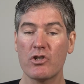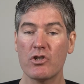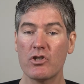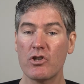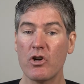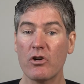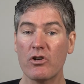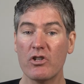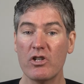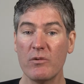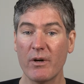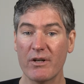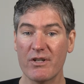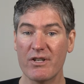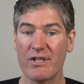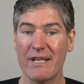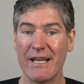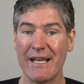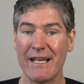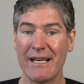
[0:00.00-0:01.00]
took too much
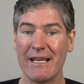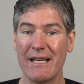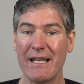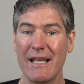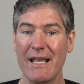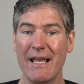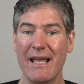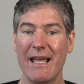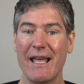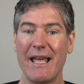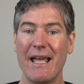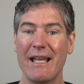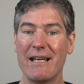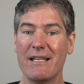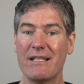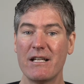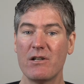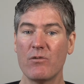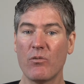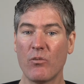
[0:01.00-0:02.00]
skin and
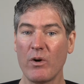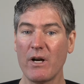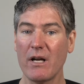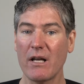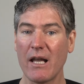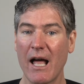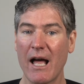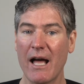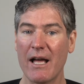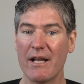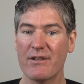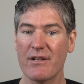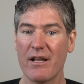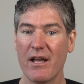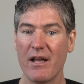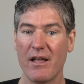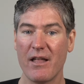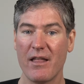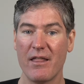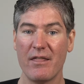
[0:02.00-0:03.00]
didn't realize
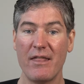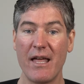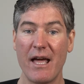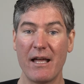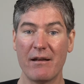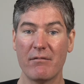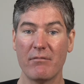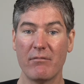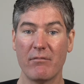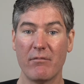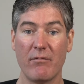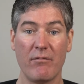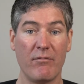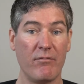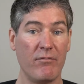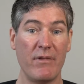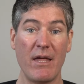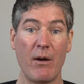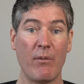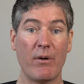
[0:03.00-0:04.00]
that
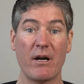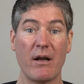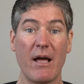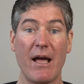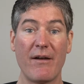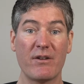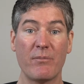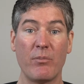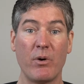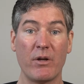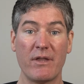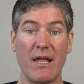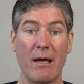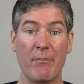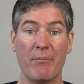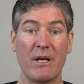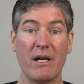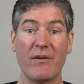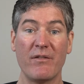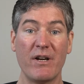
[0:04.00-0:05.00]
they were going to have to put
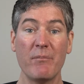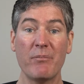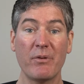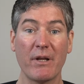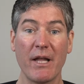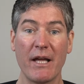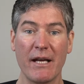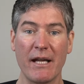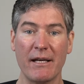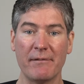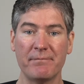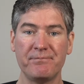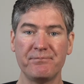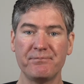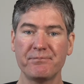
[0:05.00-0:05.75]
that big of an implant in.